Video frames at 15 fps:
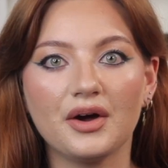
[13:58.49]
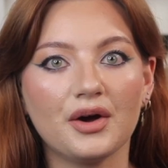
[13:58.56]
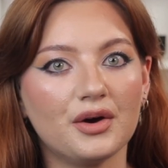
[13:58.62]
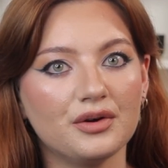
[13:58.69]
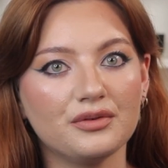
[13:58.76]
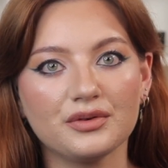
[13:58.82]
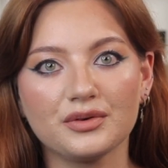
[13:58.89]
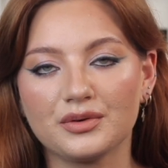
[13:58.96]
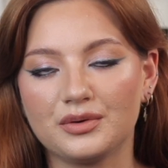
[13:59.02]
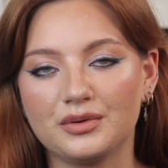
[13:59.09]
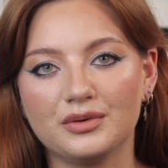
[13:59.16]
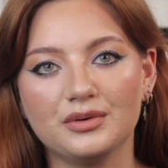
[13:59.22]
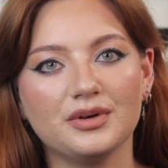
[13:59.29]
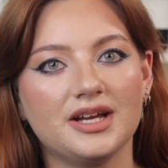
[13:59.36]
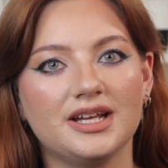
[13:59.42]

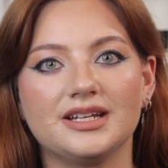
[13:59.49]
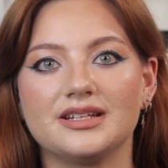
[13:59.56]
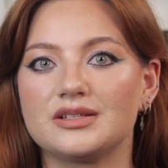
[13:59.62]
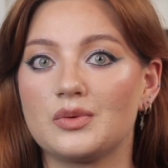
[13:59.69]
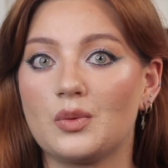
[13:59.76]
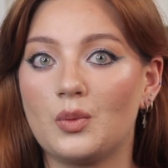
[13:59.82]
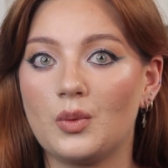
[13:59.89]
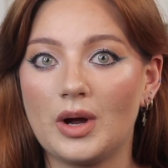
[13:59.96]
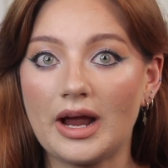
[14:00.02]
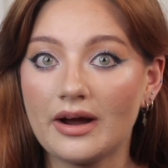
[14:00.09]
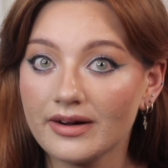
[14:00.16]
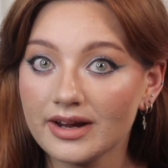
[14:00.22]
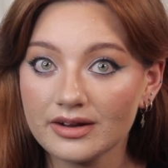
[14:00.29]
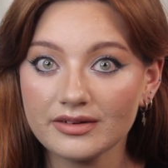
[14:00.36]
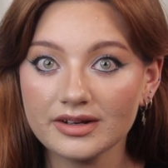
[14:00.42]
Overall, it is
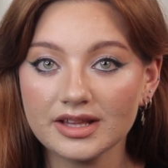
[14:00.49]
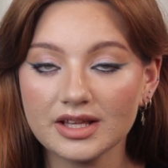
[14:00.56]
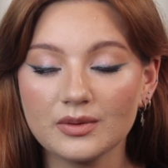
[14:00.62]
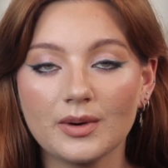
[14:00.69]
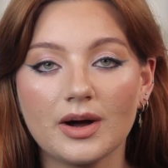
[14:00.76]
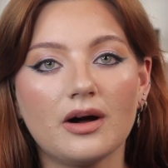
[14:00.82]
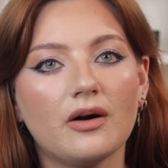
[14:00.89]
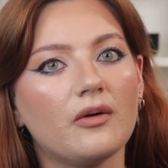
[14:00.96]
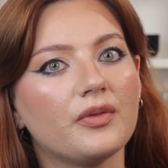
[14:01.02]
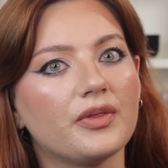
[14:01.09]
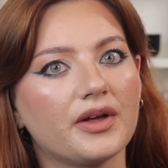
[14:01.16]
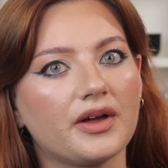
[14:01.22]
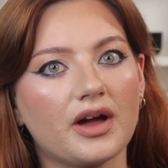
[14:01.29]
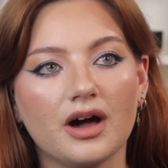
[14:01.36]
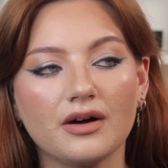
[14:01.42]
wearing really well.
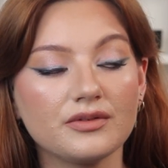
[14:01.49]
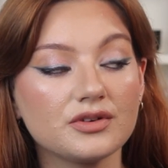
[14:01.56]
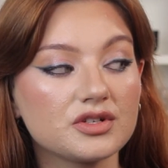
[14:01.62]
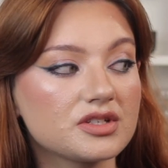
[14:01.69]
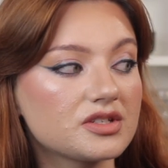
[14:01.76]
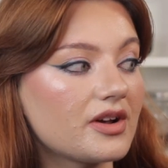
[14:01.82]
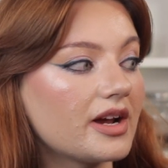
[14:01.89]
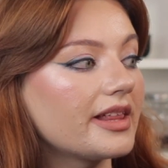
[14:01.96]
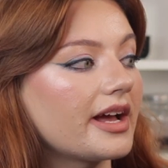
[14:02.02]
The coverage is great.